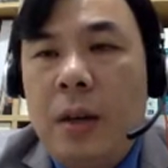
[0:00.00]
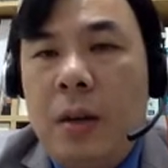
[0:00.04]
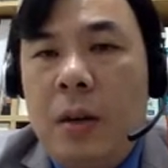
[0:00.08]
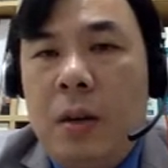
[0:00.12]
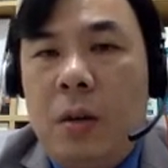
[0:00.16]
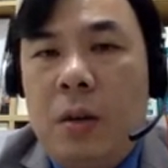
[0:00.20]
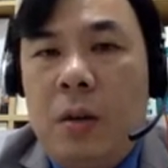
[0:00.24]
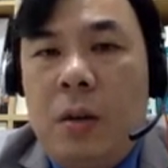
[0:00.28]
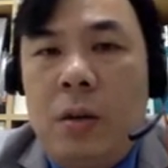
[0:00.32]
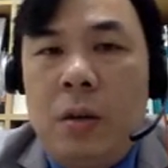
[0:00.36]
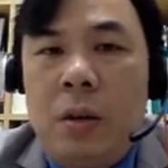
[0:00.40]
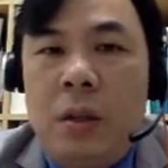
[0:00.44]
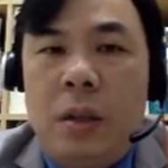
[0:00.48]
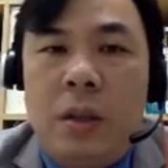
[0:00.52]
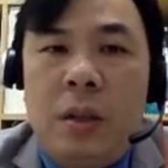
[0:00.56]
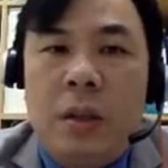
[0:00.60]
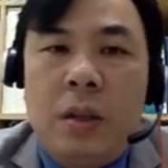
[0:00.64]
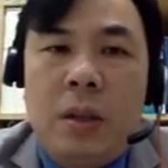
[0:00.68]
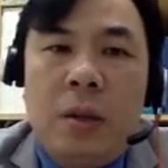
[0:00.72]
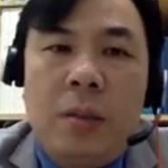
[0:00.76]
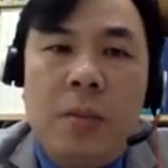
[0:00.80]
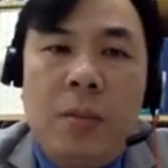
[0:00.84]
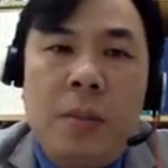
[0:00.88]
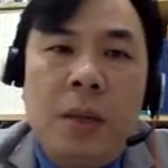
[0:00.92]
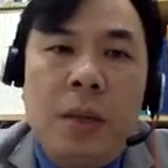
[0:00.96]
or
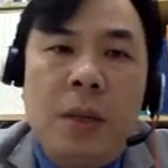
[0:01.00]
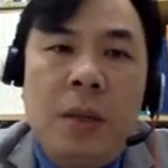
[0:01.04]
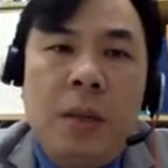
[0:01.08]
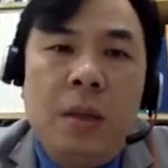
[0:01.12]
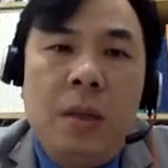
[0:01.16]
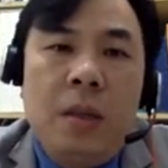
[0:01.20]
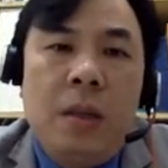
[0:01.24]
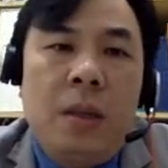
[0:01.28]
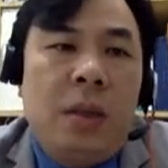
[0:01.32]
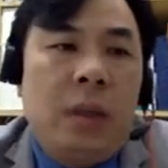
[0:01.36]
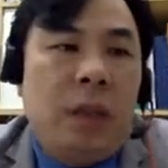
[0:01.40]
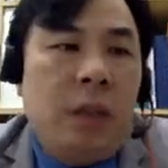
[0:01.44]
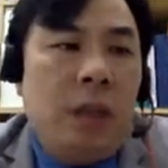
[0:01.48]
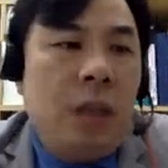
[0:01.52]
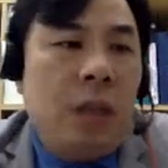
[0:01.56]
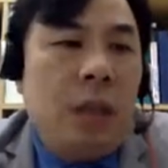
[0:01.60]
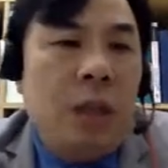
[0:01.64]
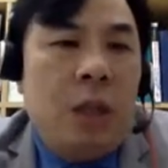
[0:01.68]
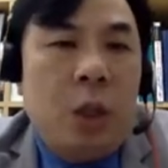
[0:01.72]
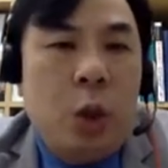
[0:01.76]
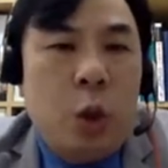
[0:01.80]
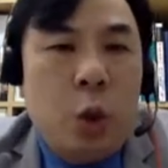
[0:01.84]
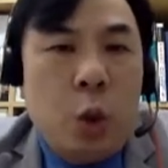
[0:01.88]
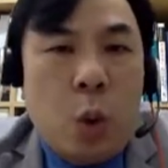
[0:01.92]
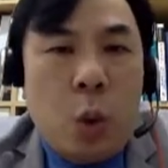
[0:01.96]
determine
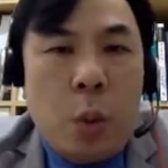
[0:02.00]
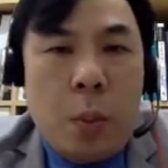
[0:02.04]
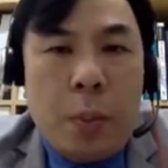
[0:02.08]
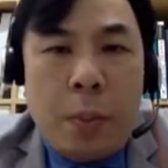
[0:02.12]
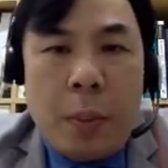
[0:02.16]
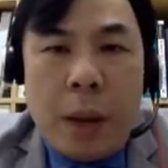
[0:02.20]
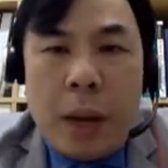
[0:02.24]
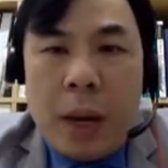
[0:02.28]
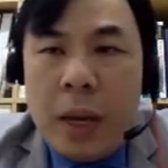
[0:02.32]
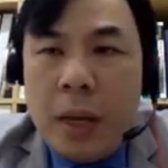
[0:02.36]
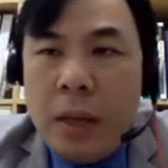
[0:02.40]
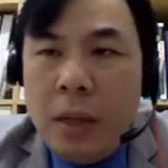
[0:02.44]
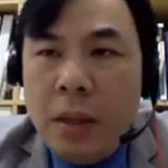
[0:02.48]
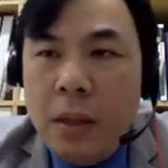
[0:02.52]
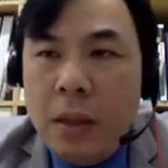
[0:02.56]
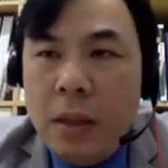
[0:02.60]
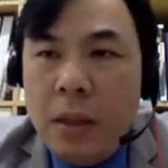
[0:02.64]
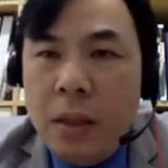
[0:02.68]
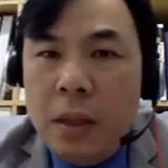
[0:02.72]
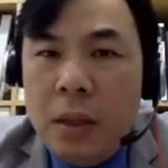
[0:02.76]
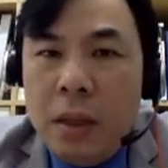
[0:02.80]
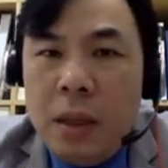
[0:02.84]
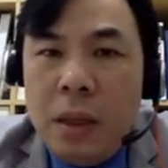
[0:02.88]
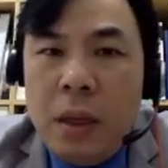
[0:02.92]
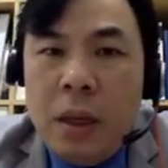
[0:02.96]
the domain
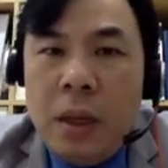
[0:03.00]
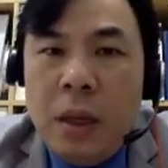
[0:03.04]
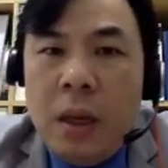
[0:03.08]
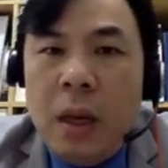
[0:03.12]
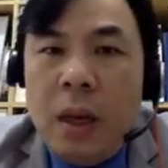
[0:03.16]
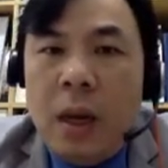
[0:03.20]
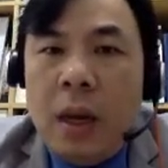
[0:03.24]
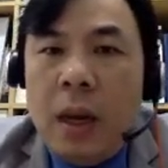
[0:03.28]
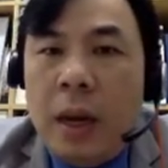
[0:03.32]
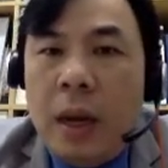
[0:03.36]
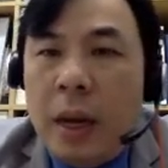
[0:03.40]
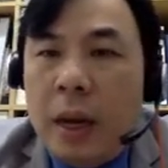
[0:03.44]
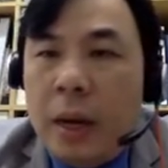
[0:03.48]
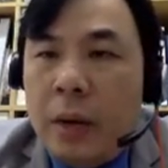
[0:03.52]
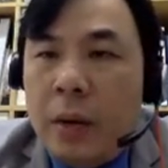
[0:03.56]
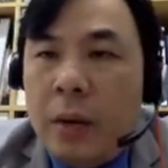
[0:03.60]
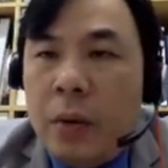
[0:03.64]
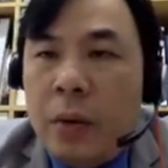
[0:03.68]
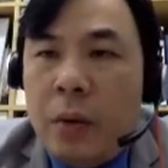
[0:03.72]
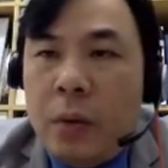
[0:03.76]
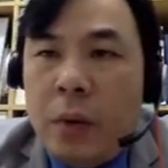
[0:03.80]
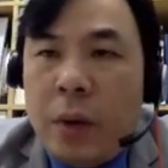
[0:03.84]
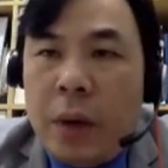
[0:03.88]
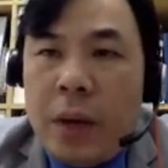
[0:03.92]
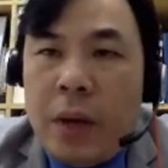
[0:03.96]

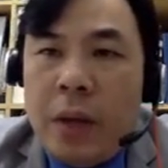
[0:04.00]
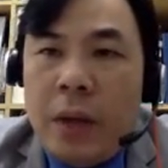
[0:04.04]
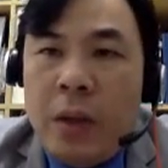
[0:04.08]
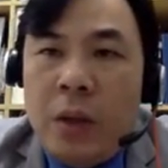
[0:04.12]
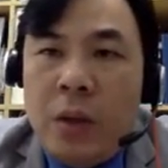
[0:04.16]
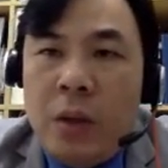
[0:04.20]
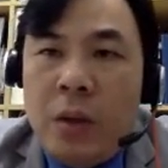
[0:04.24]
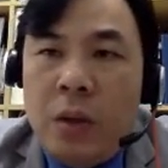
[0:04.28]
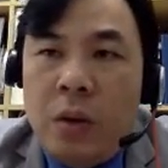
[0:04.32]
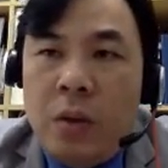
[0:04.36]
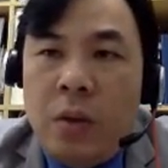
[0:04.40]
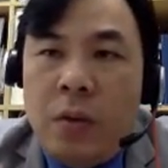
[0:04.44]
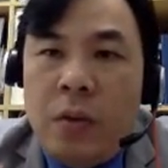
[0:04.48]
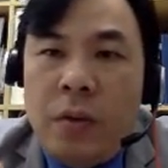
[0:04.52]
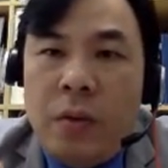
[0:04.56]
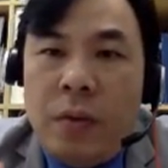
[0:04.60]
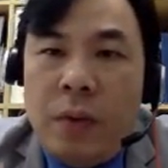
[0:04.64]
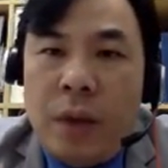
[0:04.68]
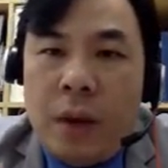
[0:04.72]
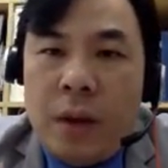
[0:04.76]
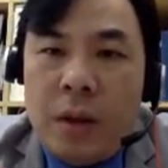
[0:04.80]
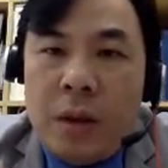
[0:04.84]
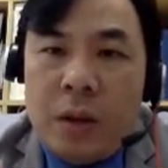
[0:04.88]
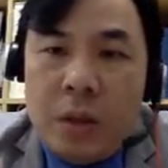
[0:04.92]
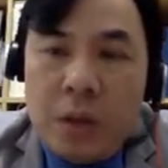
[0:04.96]
and range of
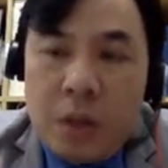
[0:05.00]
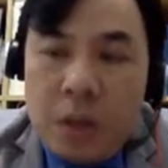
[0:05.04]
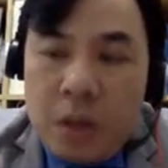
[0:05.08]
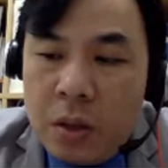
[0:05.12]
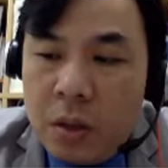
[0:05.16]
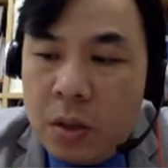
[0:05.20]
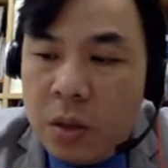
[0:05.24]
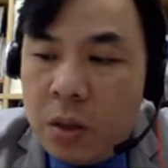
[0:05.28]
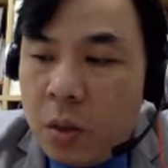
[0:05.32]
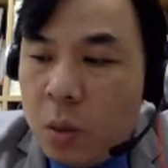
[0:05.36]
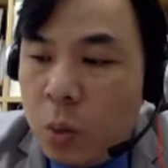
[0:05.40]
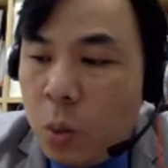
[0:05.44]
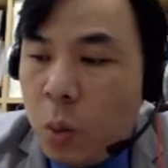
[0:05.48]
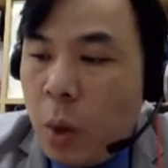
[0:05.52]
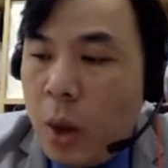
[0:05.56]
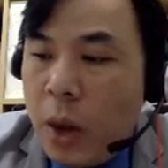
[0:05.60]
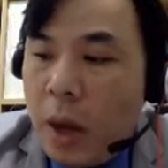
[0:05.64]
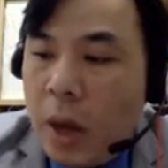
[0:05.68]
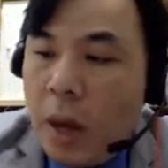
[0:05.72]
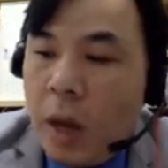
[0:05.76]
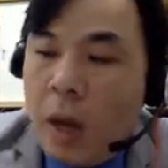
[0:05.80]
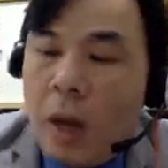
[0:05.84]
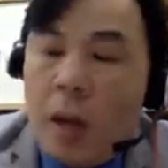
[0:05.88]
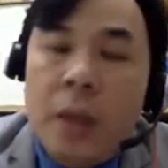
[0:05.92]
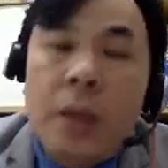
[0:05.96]
functions
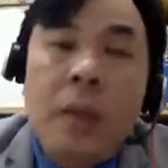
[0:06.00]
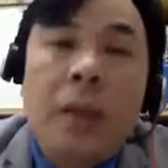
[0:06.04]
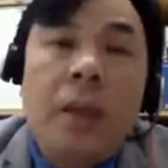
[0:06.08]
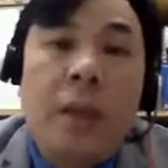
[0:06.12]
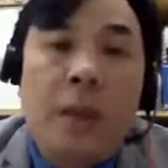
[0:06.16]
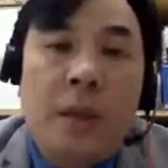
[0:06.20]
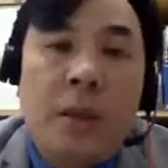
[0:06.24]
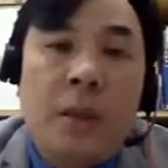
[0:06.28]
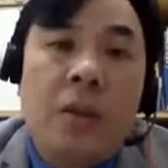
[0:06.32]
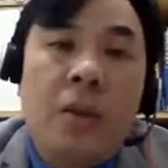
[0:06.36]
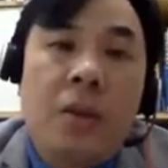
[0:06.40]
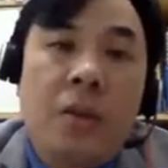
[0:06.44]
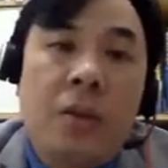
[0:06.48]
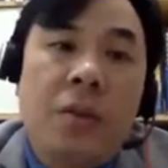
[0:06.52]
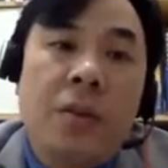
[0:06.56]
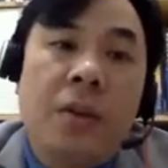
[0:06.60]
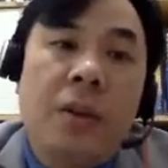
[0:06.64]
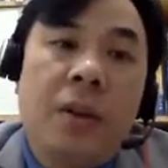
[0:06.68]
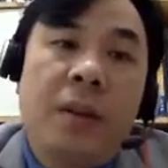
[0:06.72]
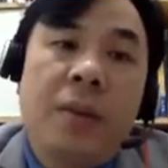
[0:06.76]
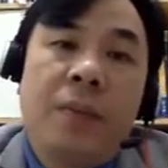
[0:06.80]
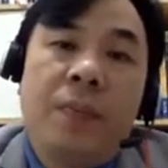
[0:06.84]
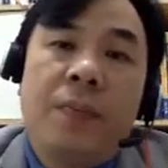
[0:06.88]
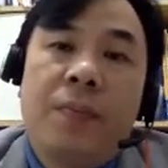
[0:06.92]
where necessary.